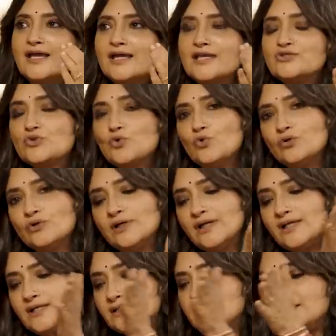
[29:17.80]
It's
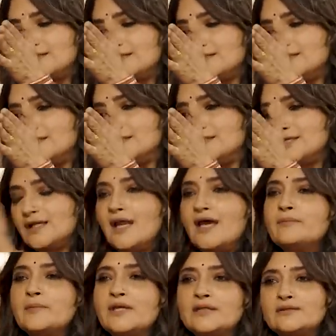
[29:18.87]
only till
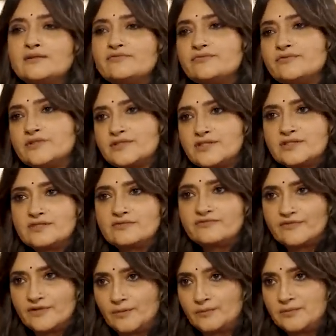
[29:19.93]
I made the first
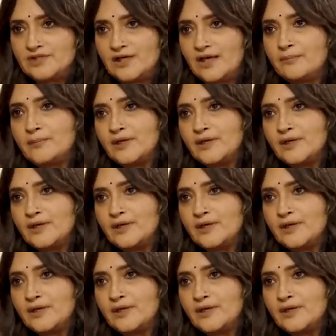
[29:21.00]
film, till I